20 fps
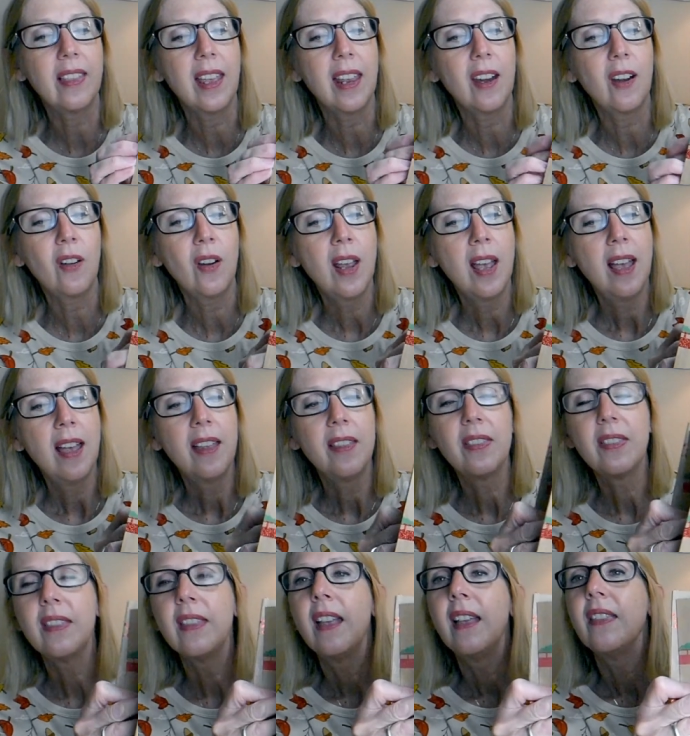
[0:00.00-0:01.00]
there.
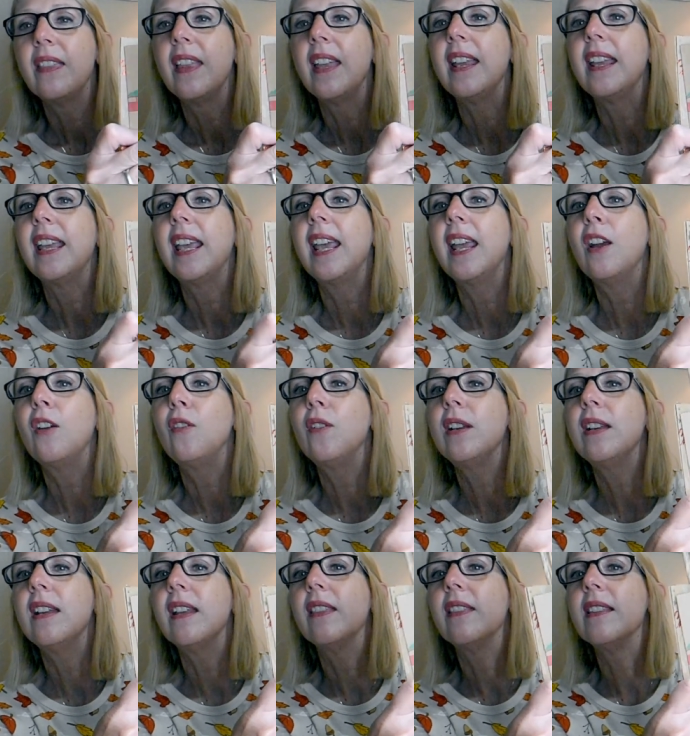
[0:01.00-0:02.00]
They
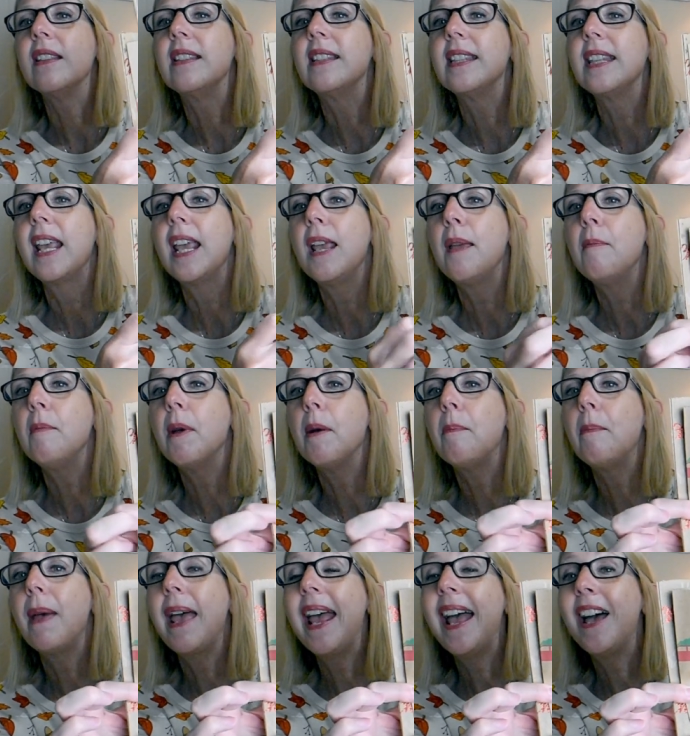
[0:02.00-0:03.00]
carried the same
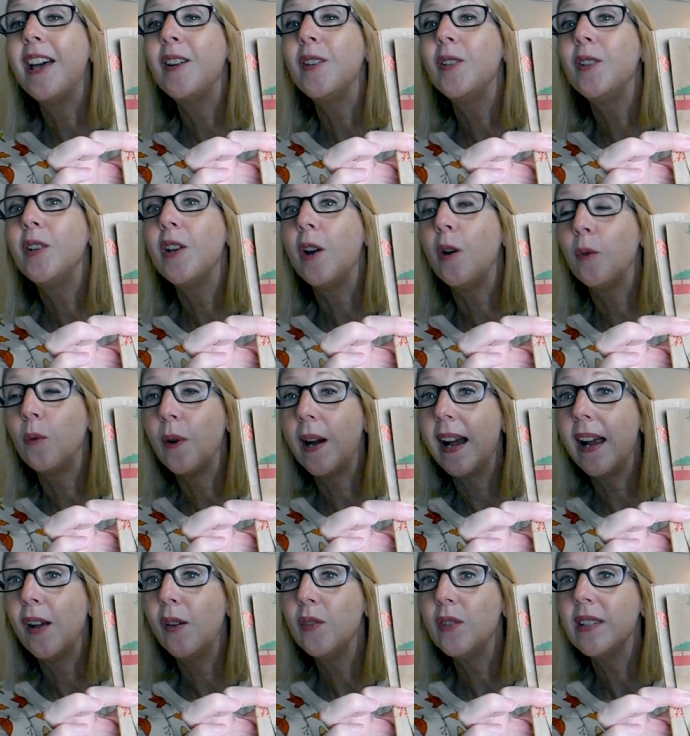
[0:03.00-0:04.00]
pattern
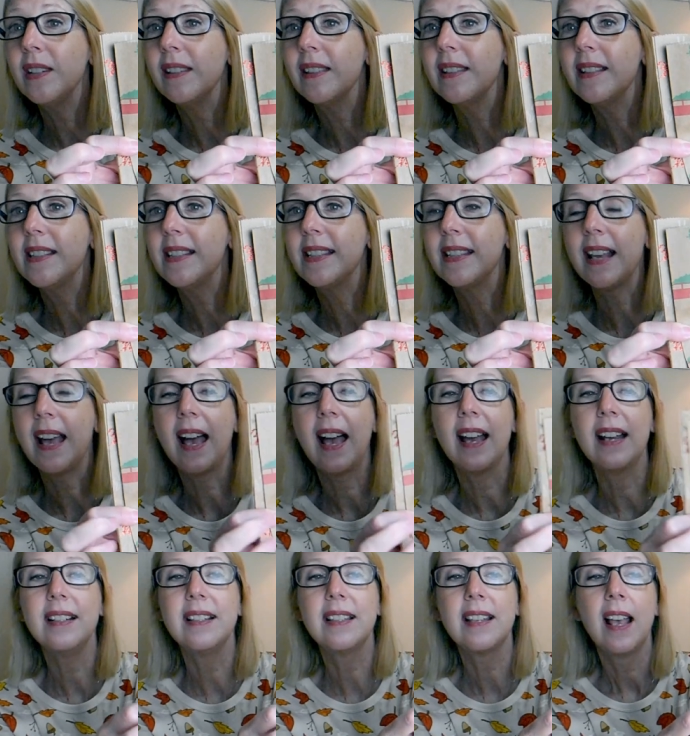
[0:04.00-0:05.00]
around the
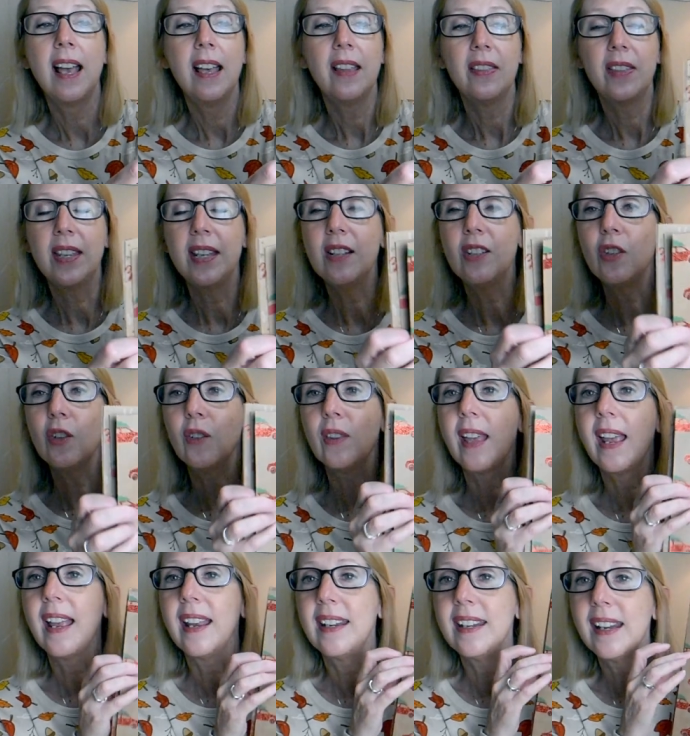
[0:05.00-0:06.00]
sides. These are
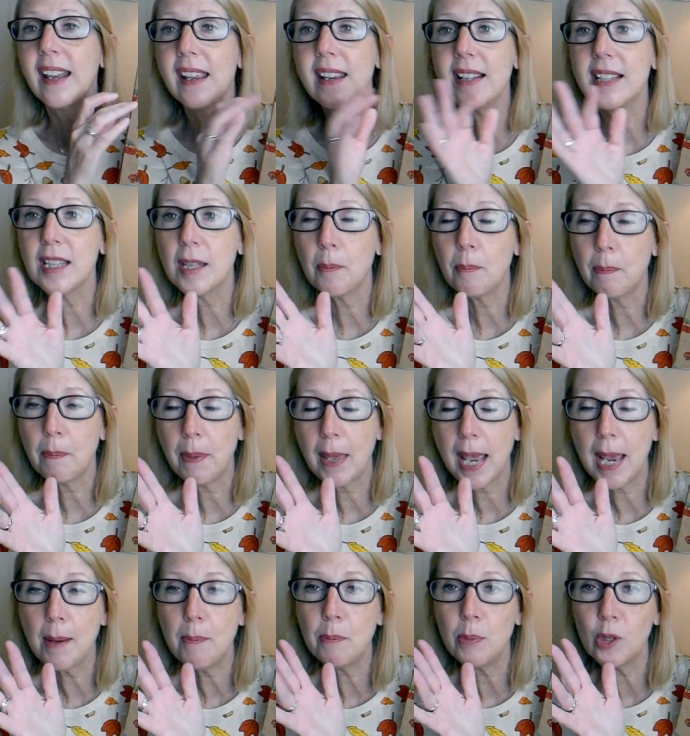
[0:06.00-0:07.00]
that nice
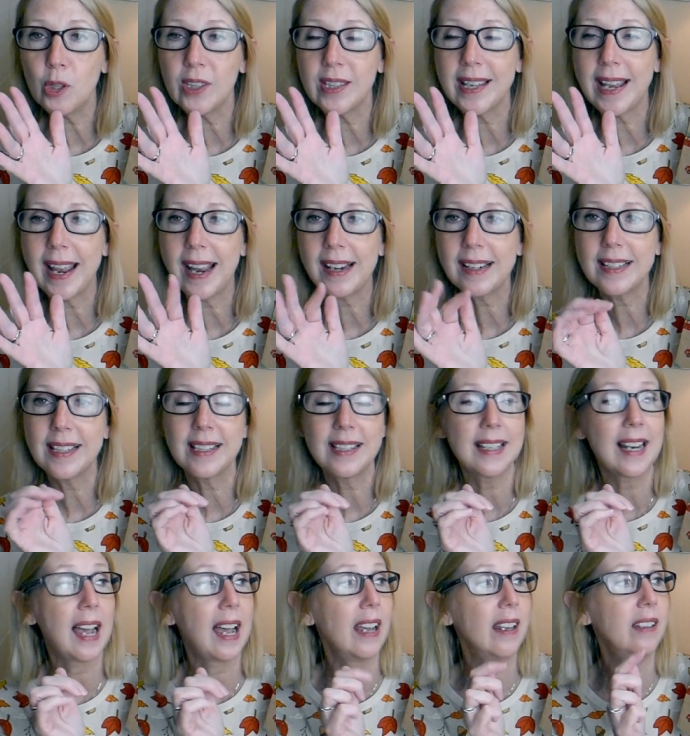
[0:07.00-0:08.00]
paper sack
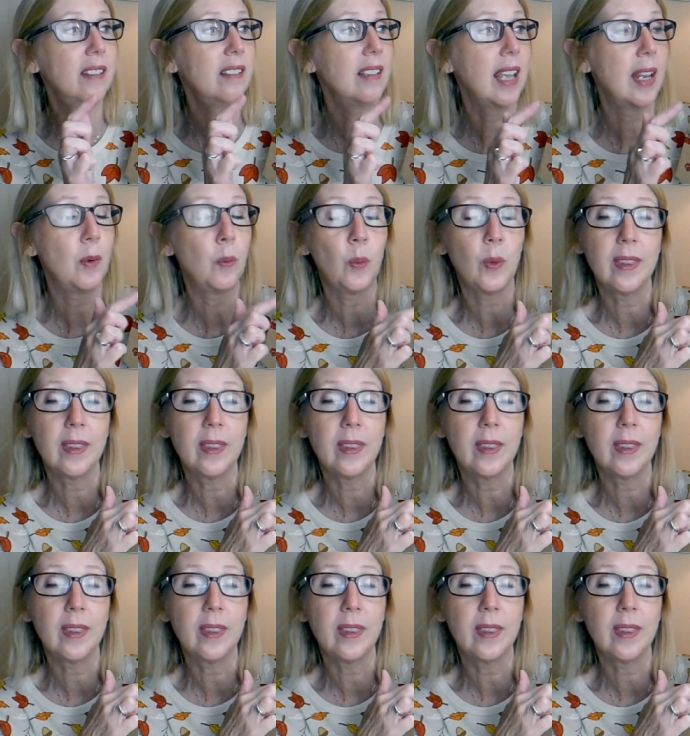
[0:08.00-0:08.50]
style and